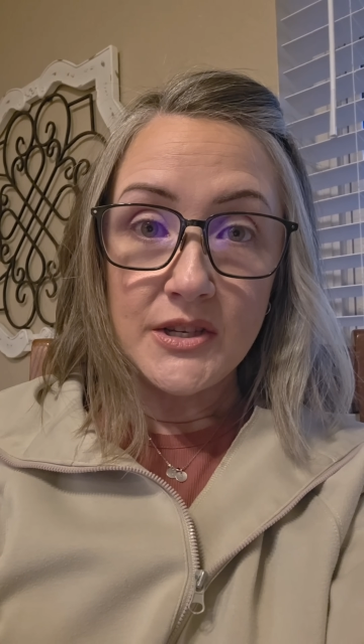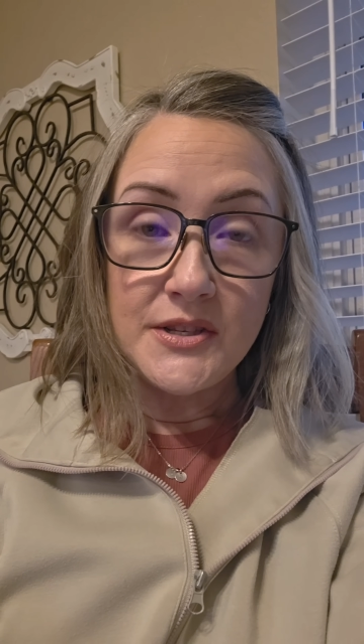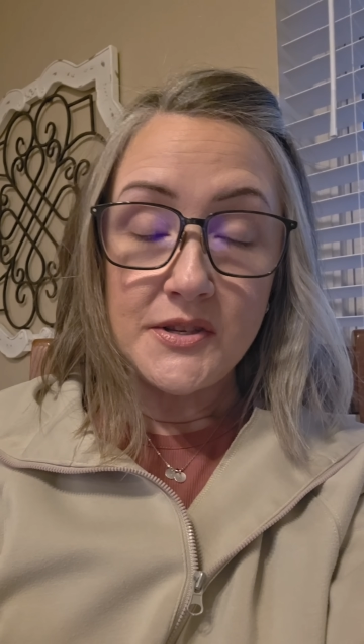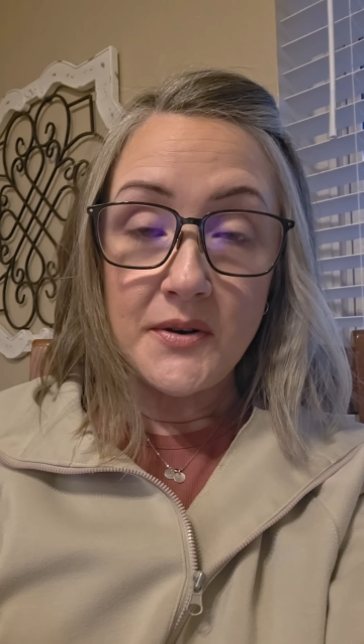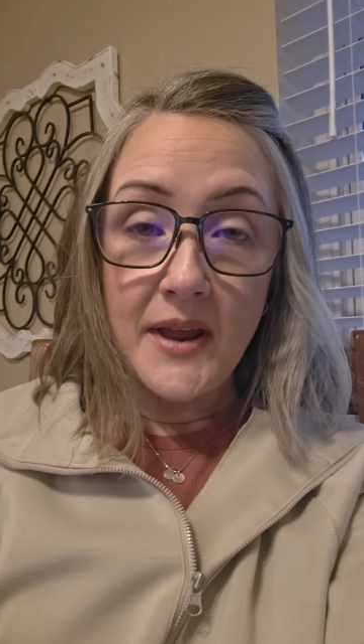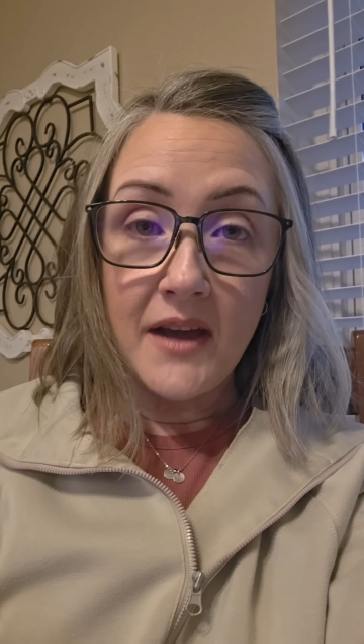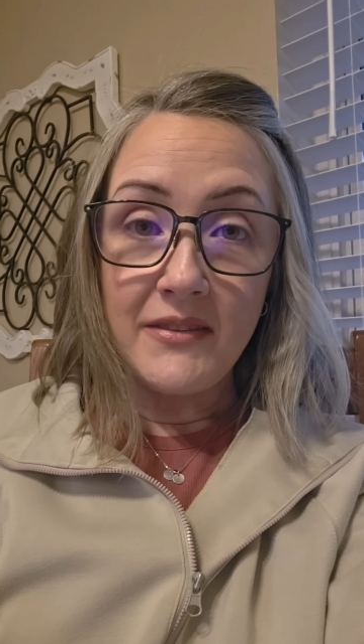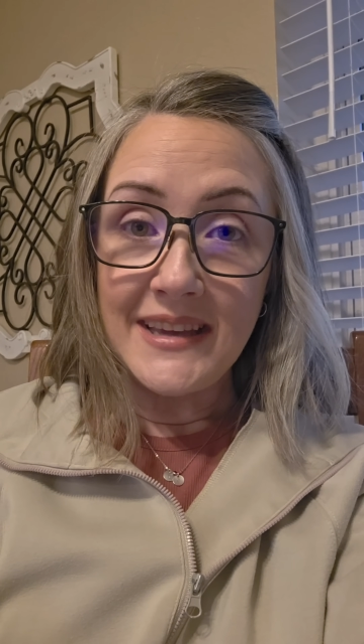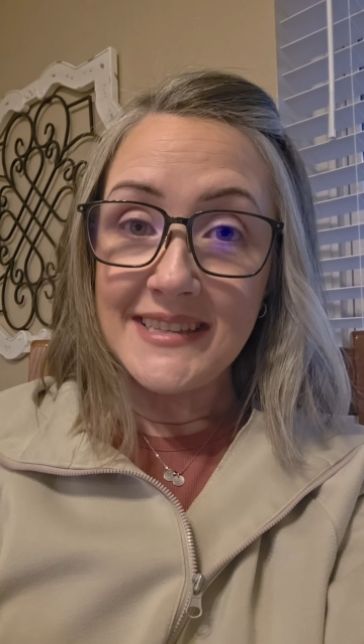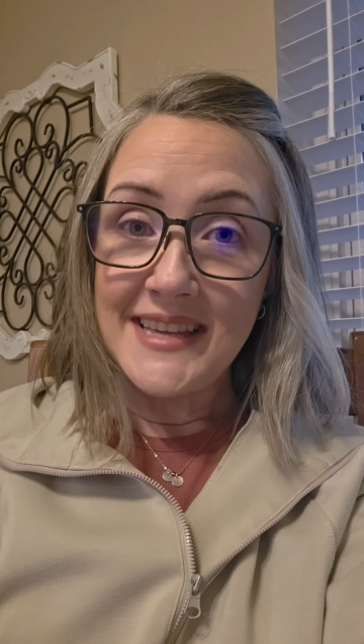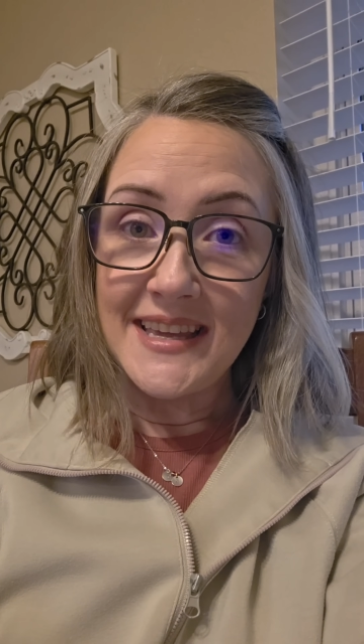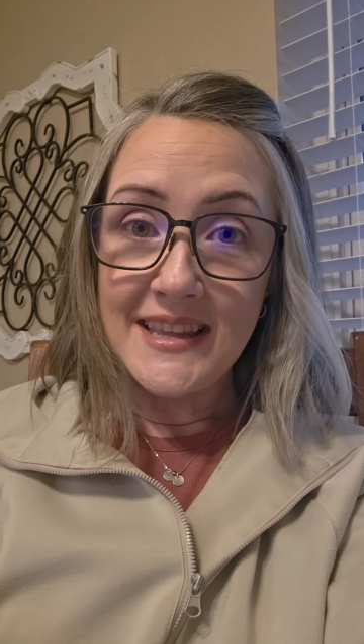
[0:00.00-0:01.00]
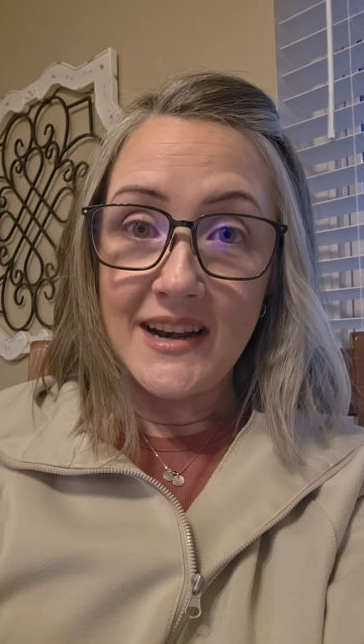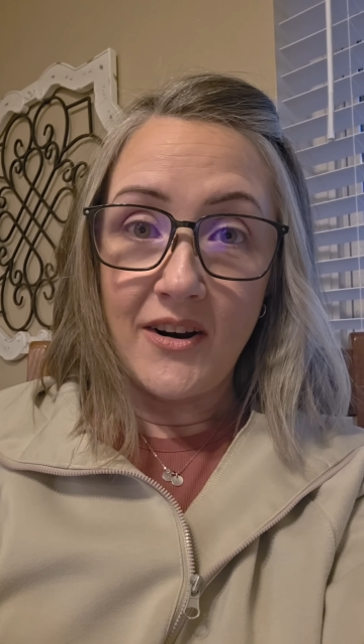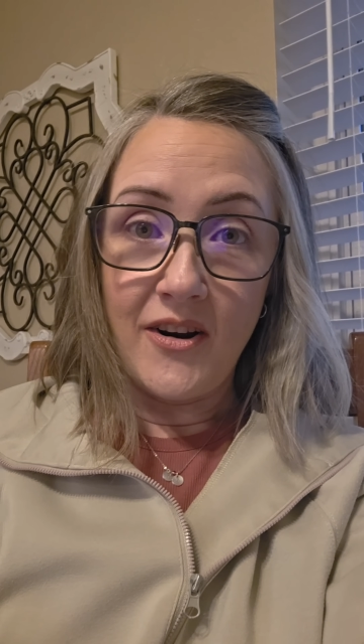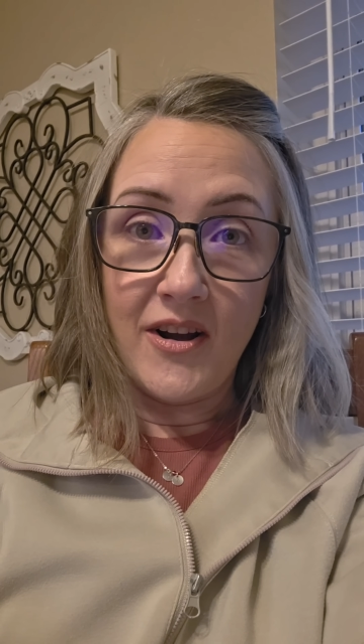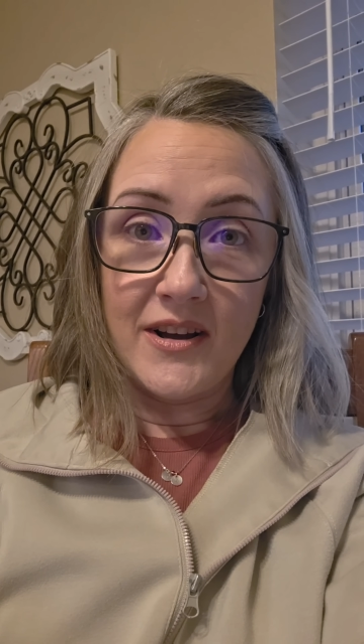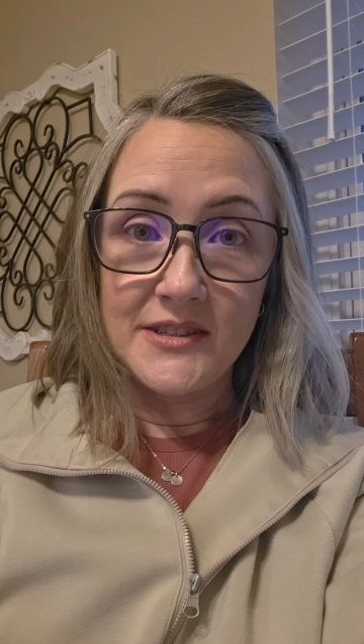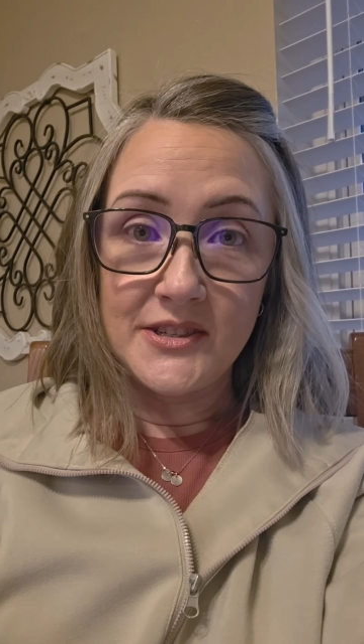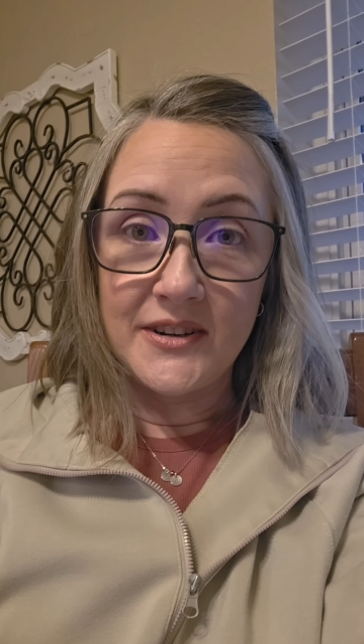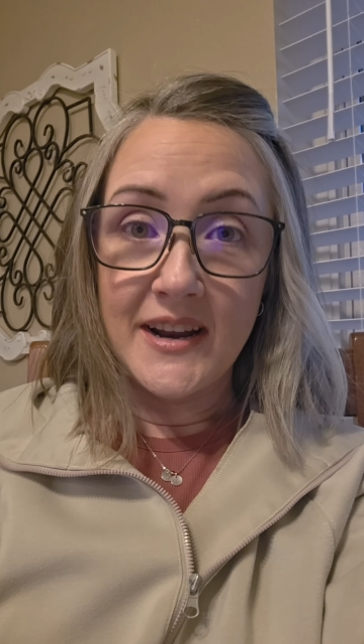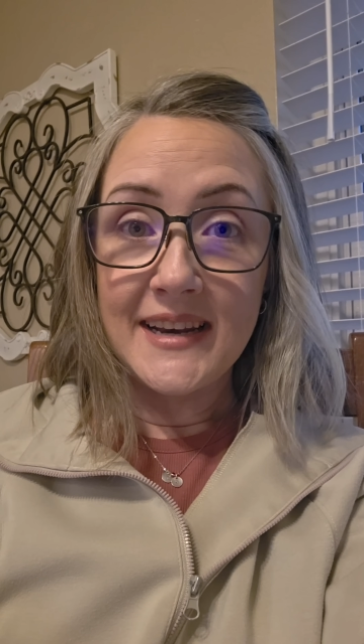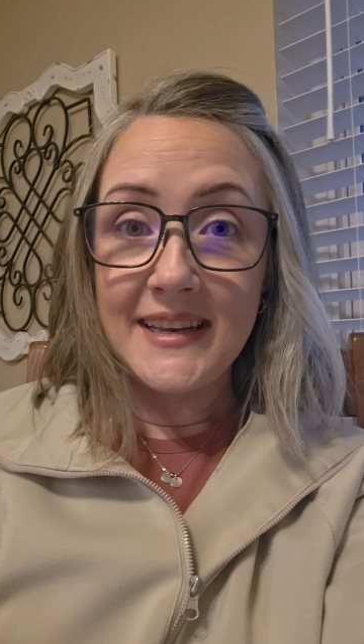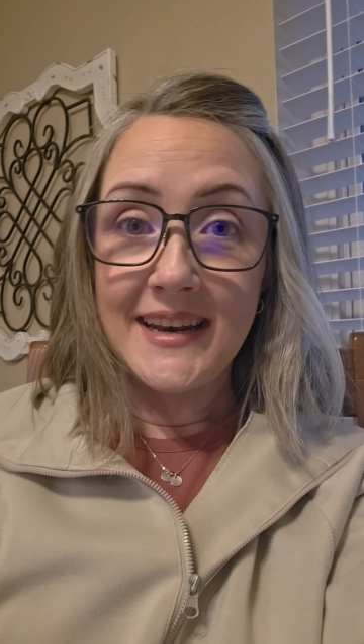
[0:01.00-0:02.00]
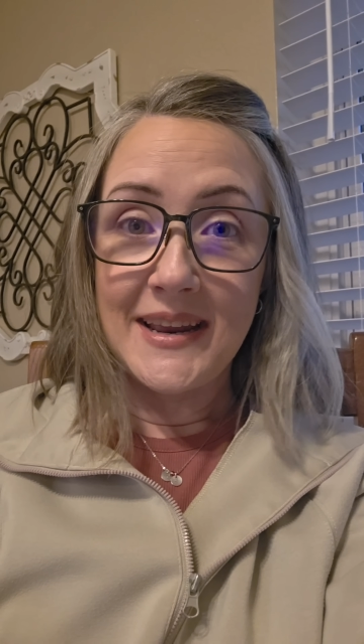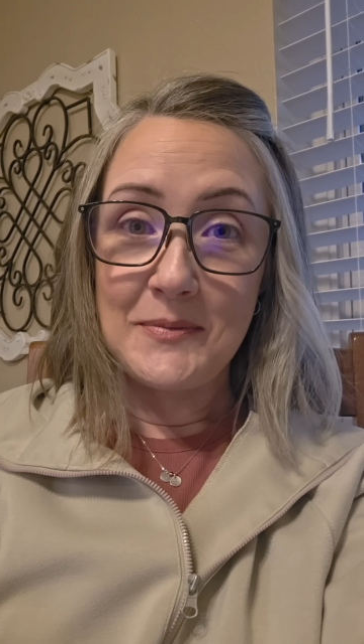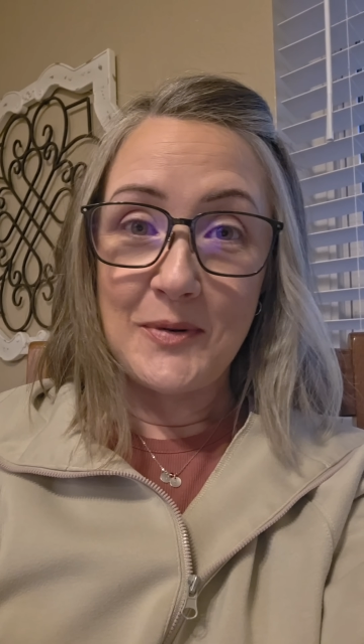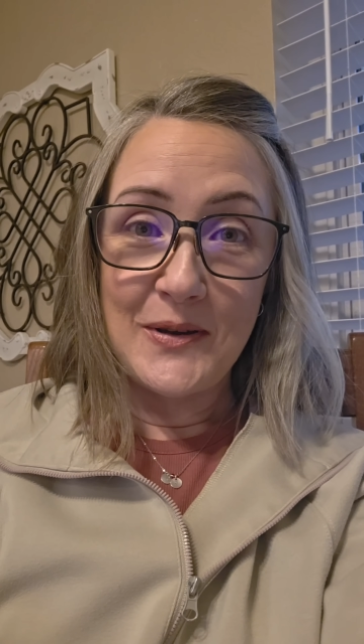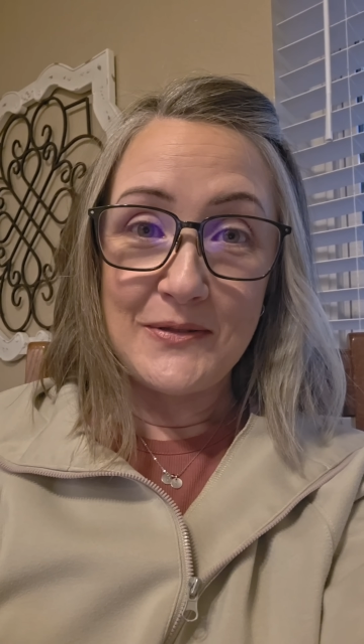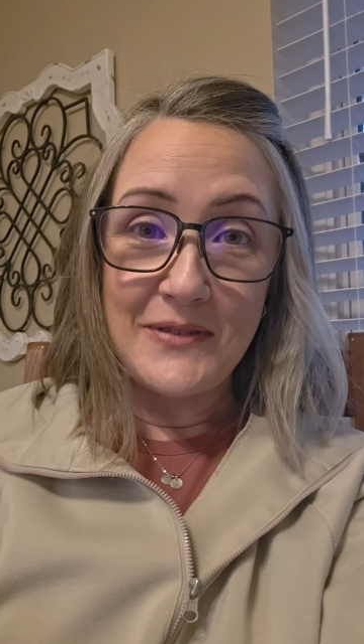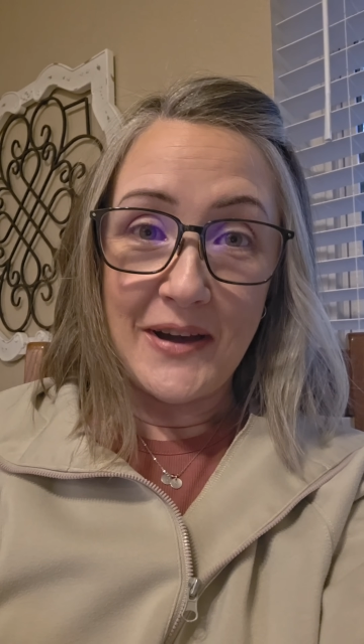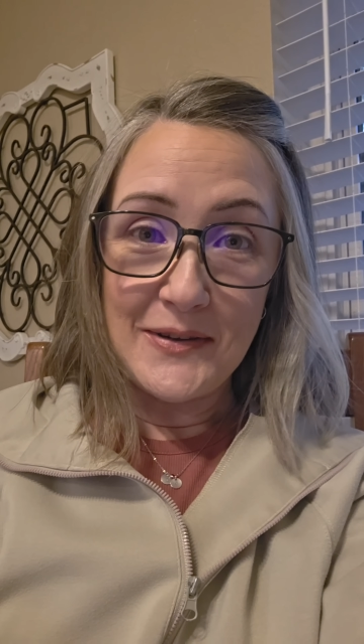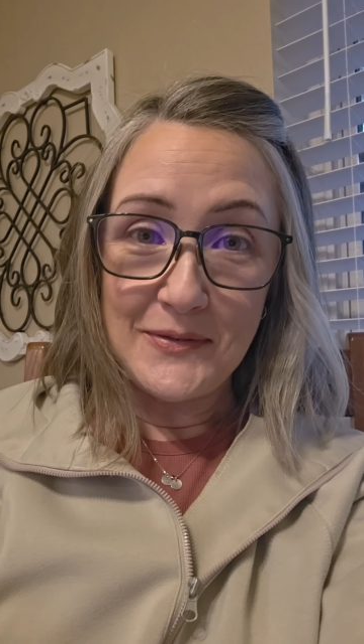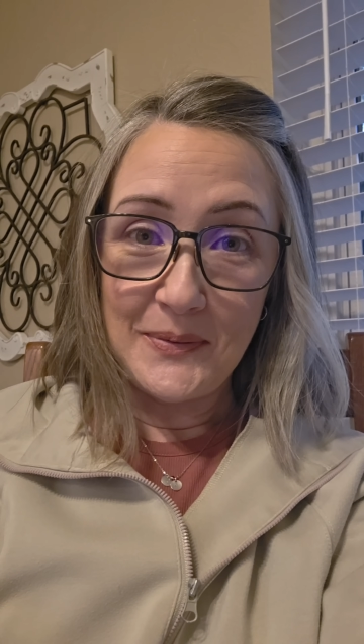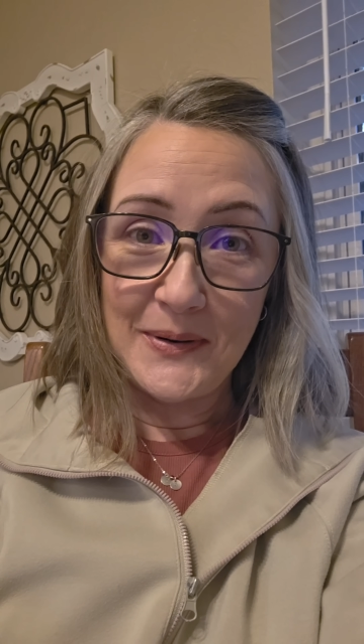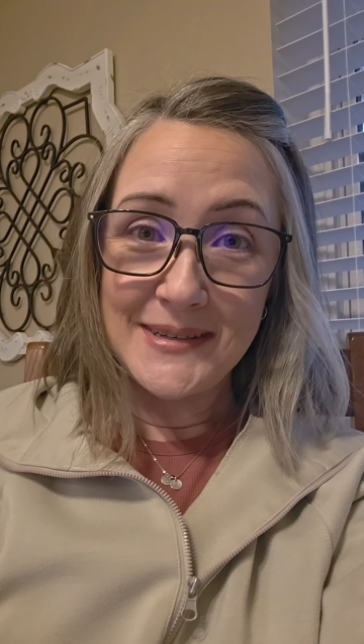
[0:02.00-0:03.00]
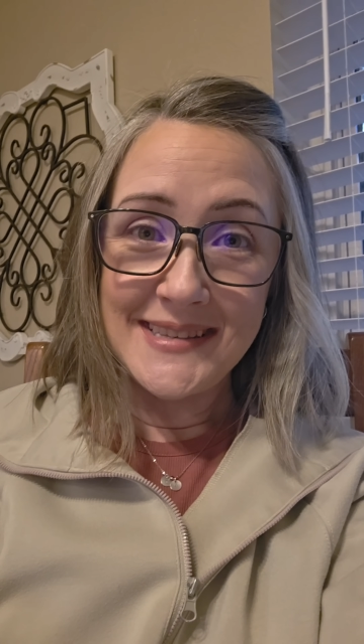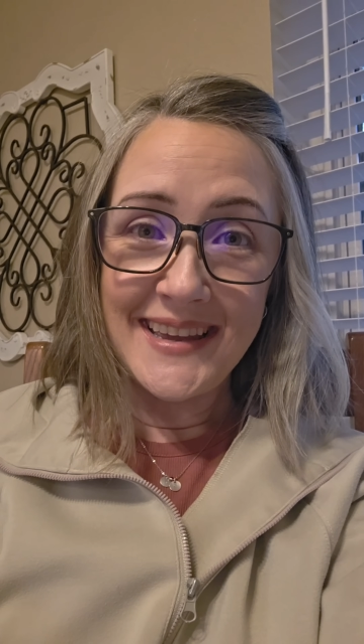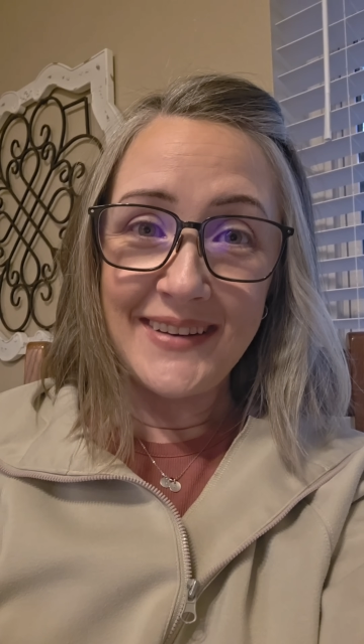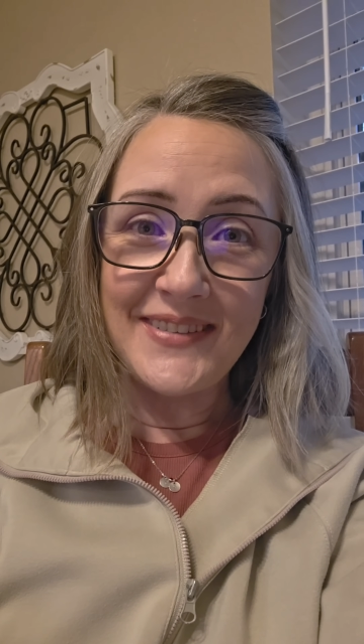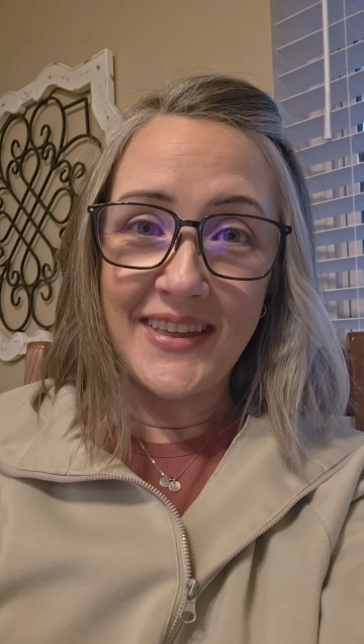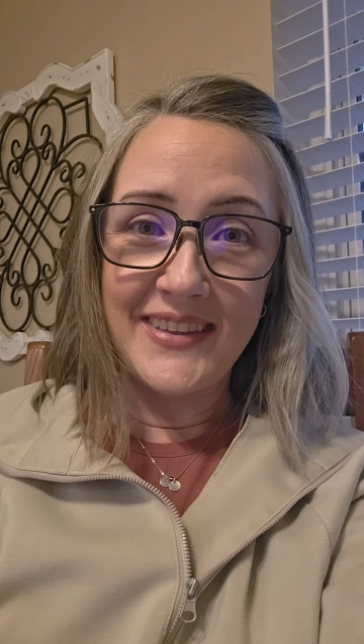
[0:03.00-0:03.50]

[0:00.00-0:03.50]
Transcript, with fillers: So now they say that our odds are 99.5%